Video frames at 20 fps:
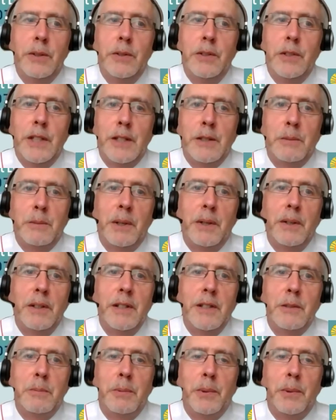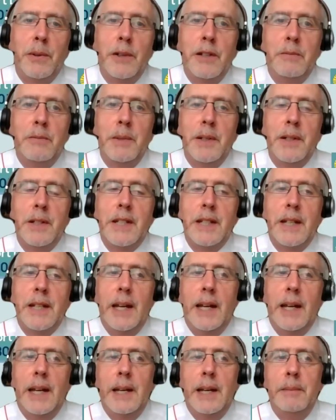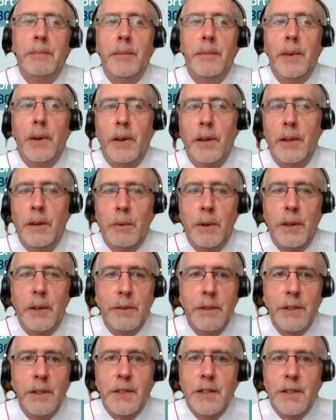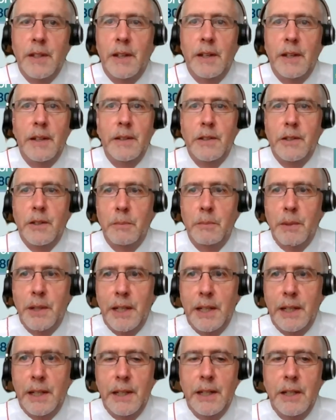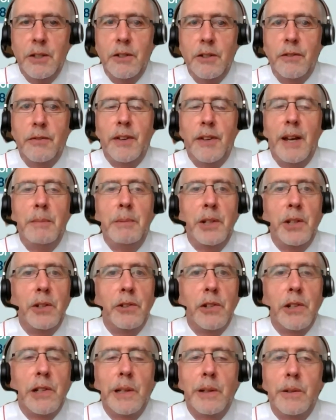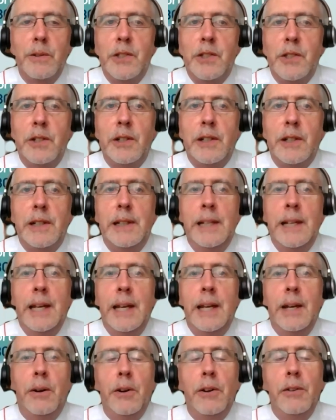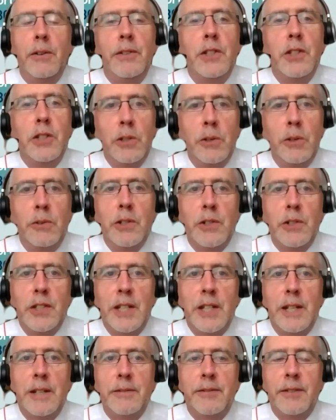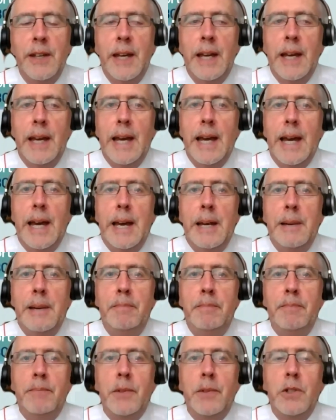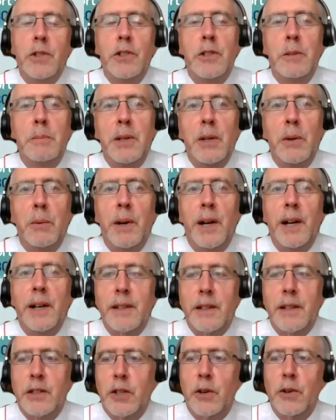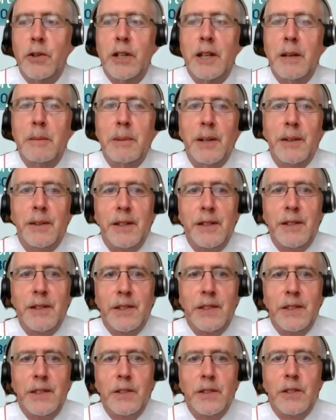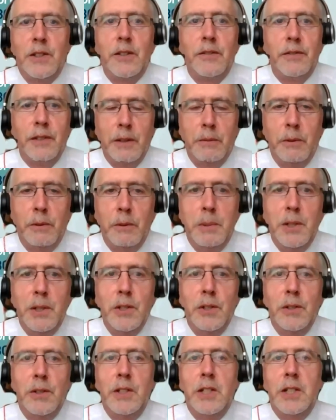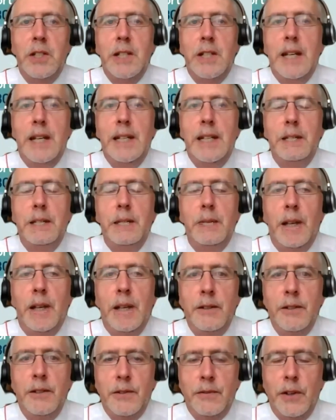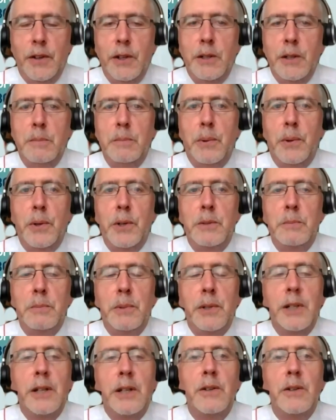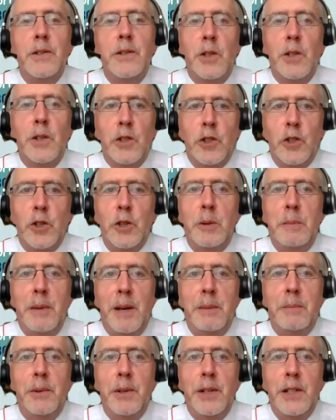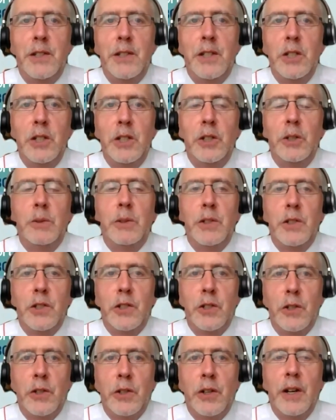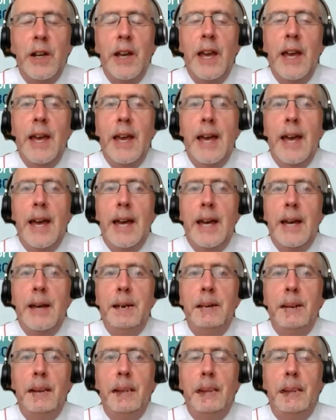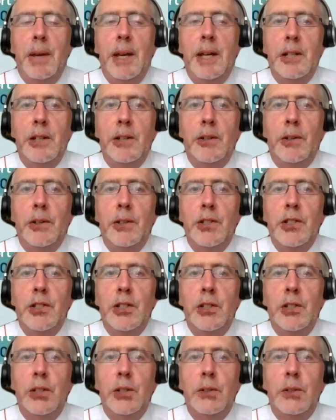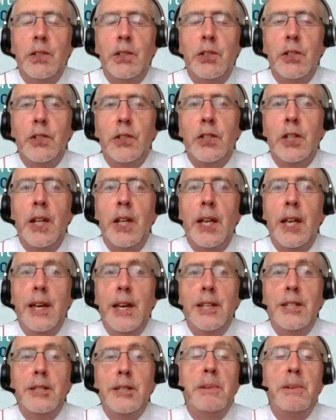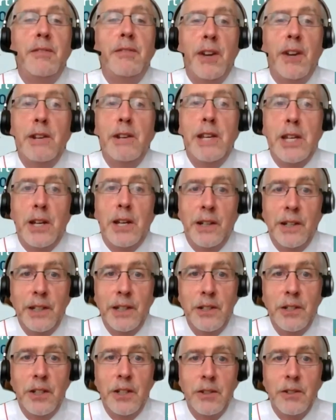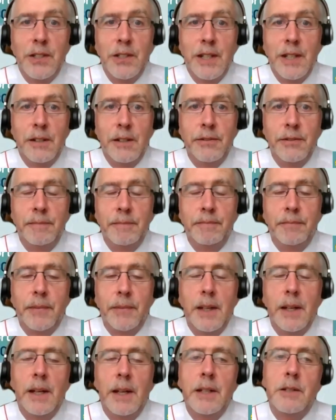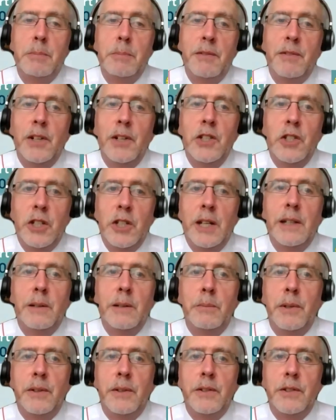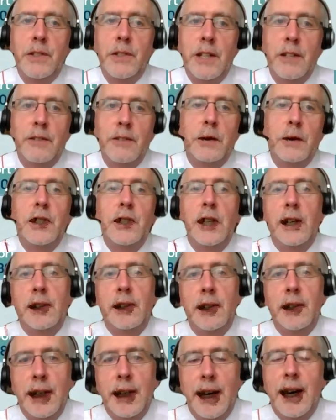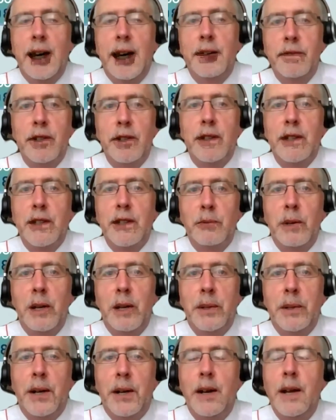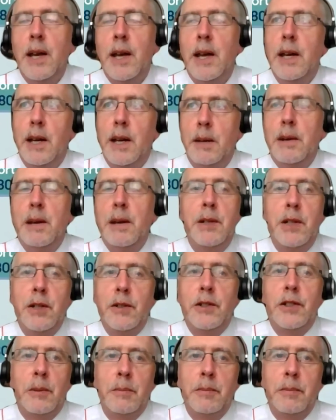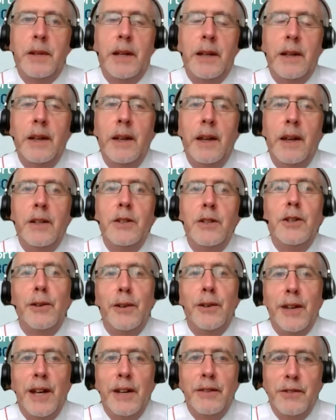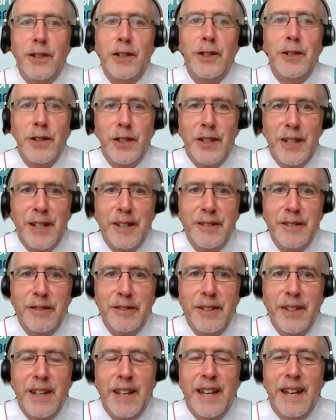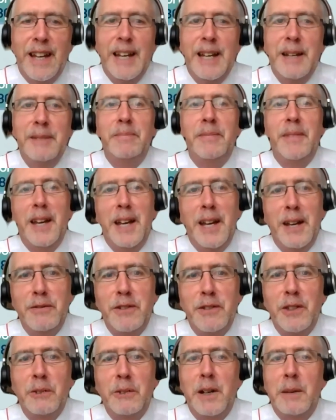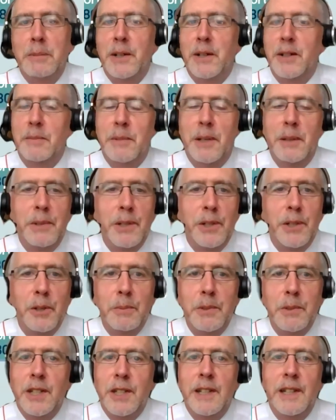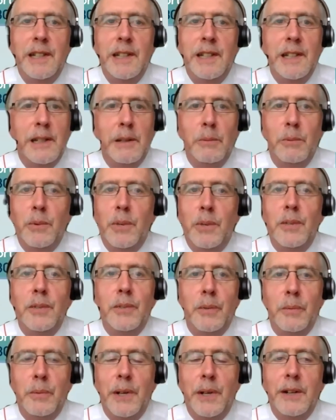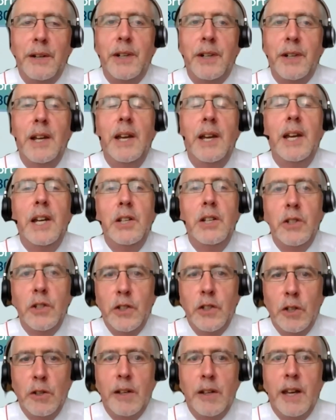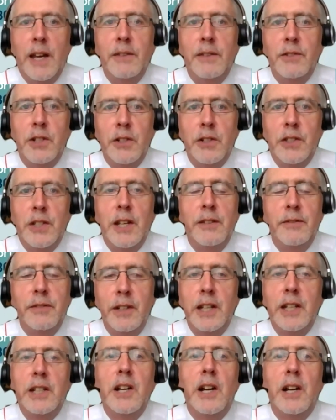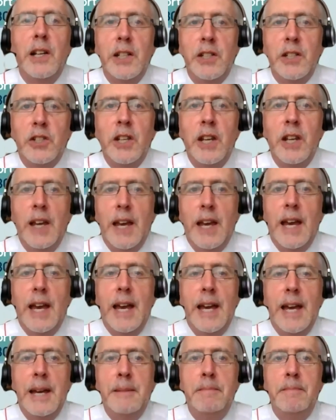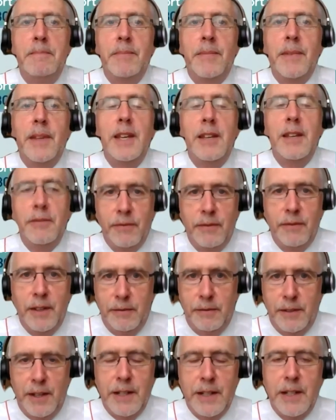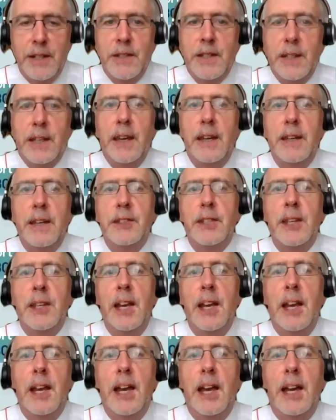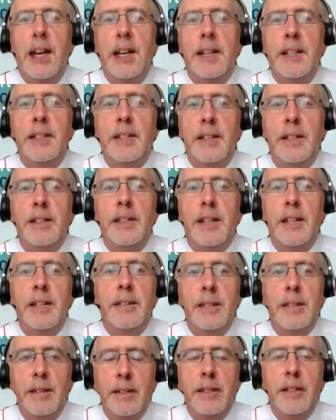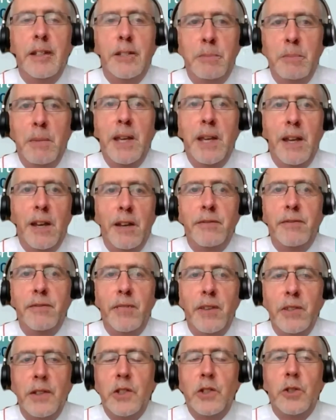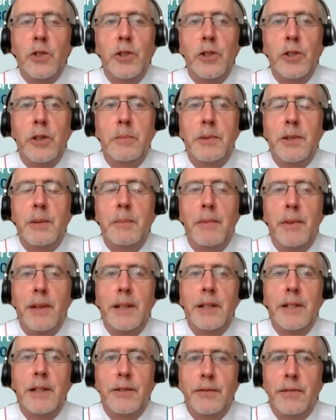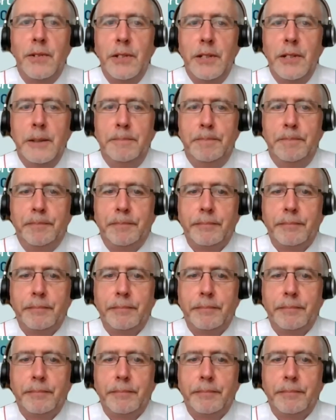who's experienced bereavement, whether it's somebody in your family or your close circle, or if it's you yourself, Just to be aware that talking about this stuff like we've been doing today, and it's very important, but it can also stir memories in you and stir pain and hurt in you. And just to be very kind to yourself and to be very gentle with yourself, particularly after this webinar, and maybe do something to look after yourself after the webinar. It might be a cup of tea, a little walk or whatever, just to look after yourself and acknowledge if that is the case, that this may have stirred up some things for you.